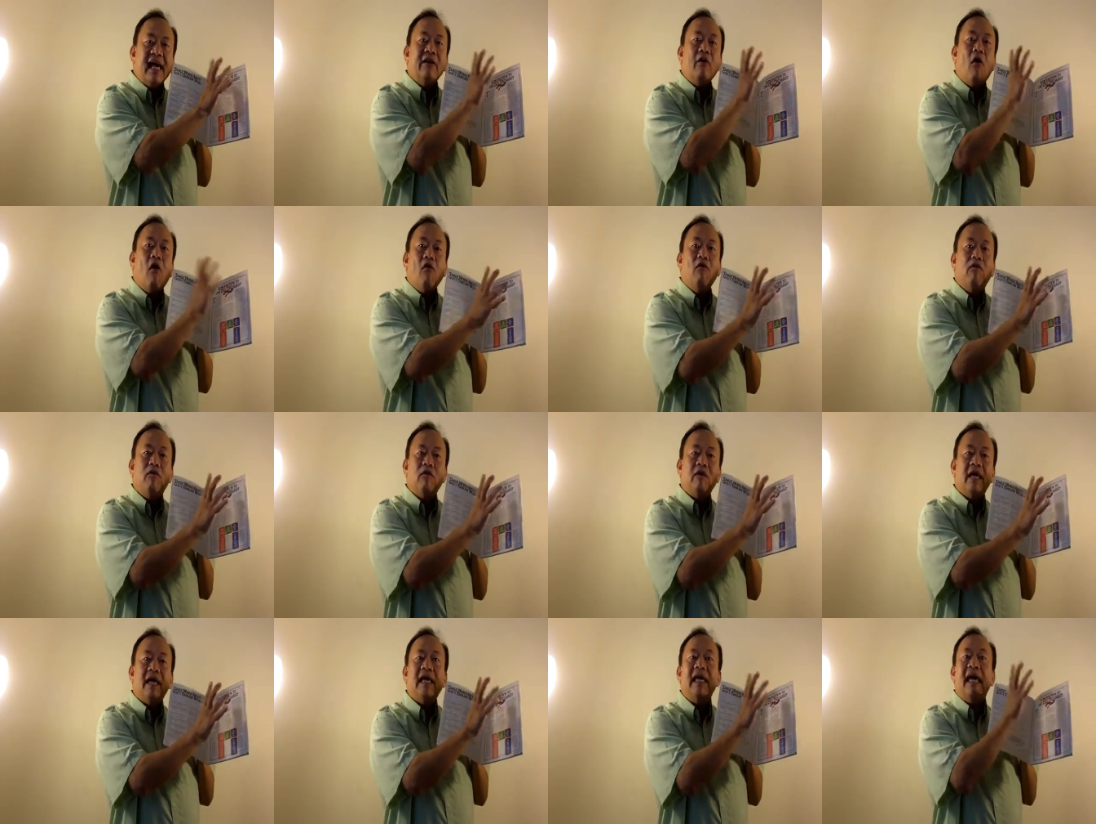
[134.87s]
and
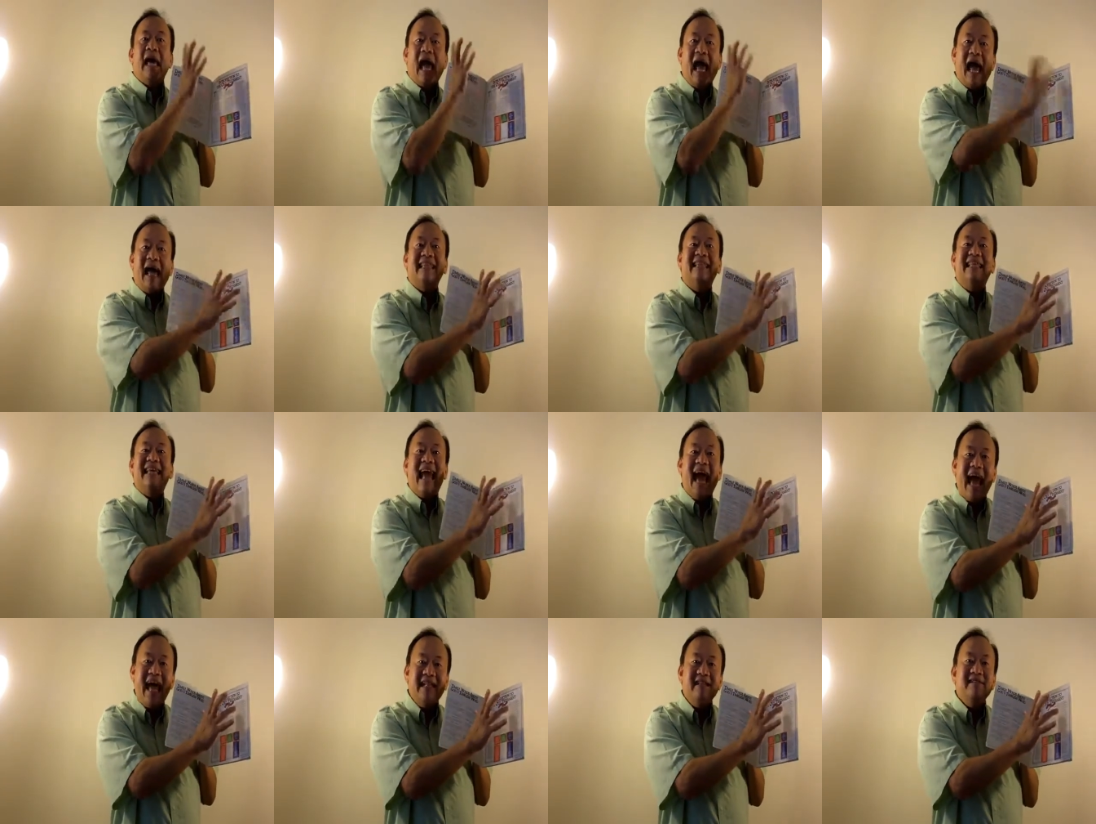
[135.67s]
hopefully at
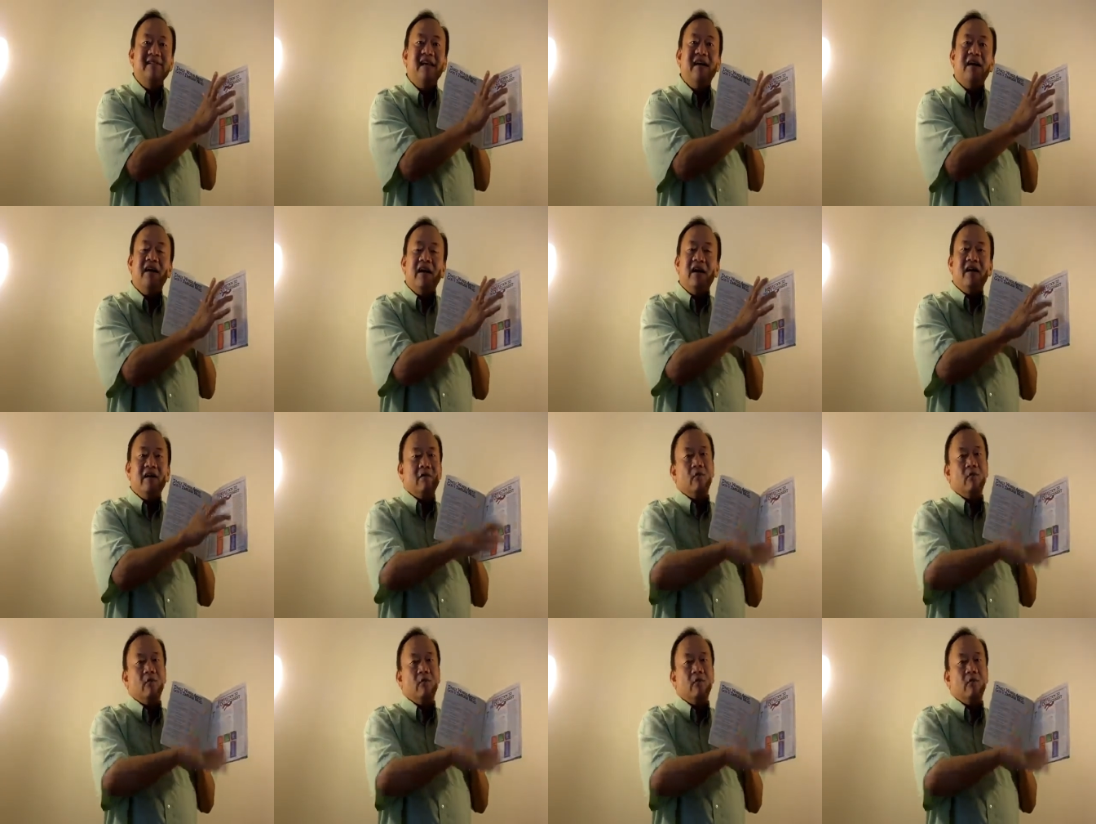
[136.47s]
the end,